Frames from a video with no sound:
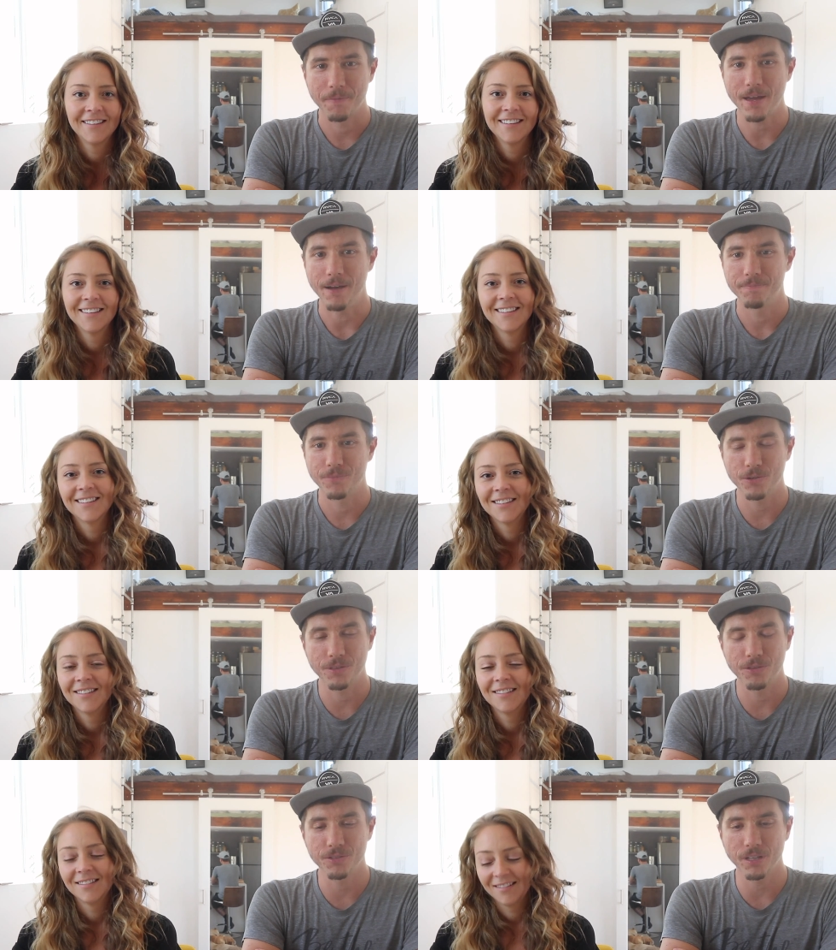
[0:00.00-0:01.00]
Speaker 1: Yeah, there,
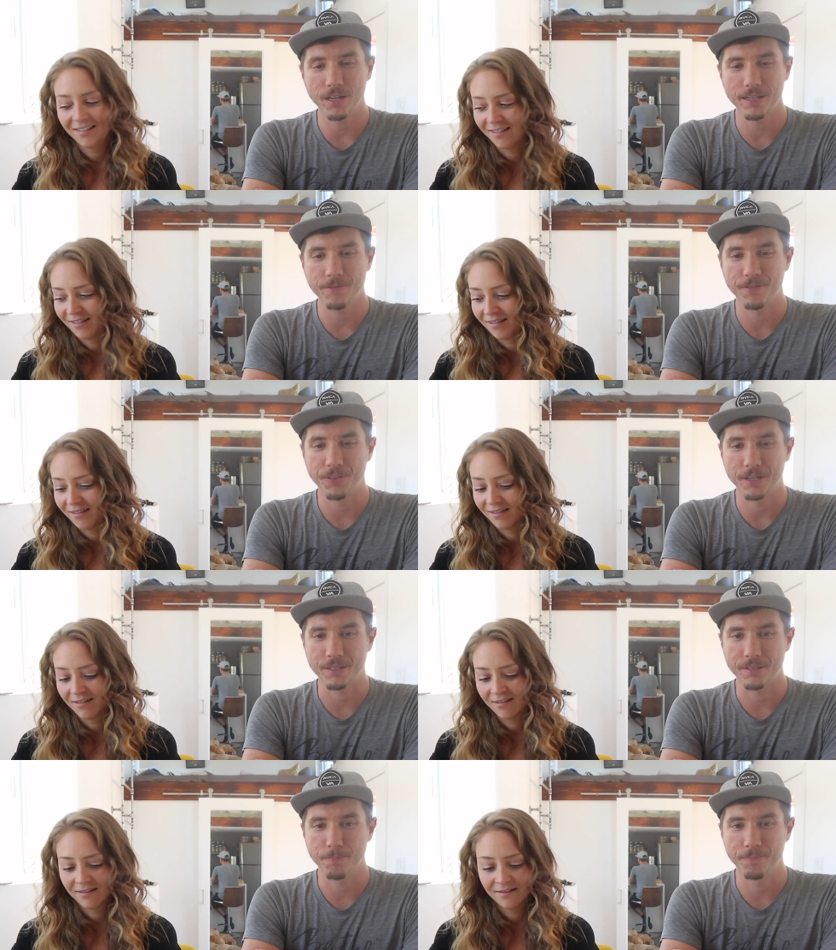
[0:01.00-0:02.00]
there's a lot of different
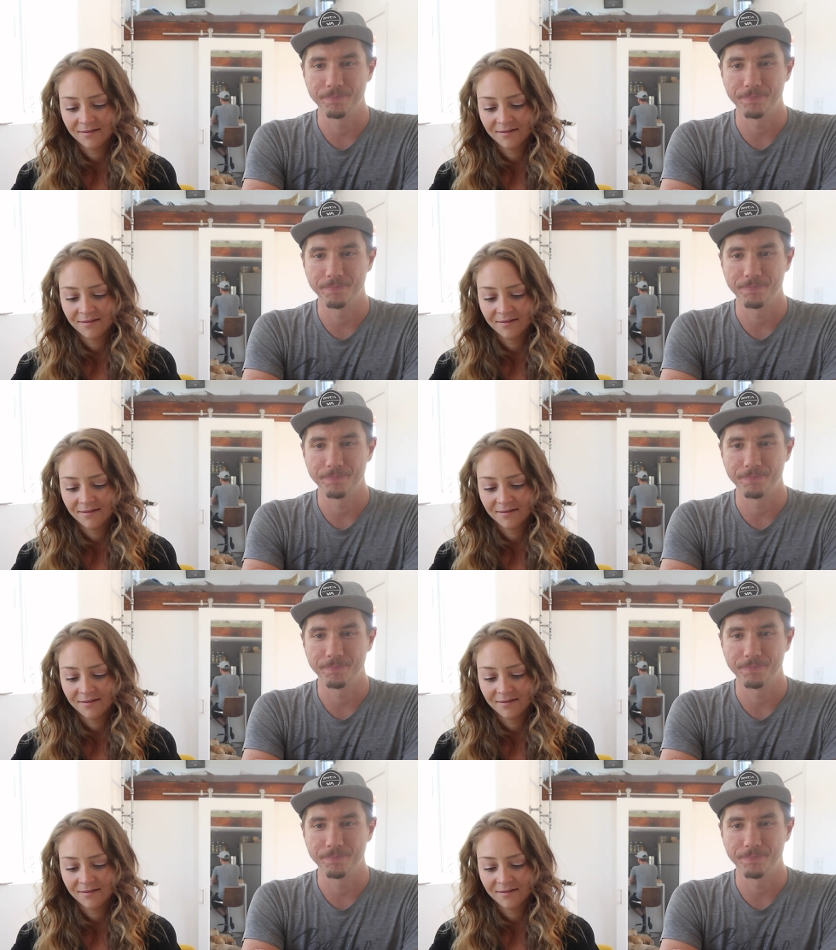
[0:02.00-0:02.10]
things,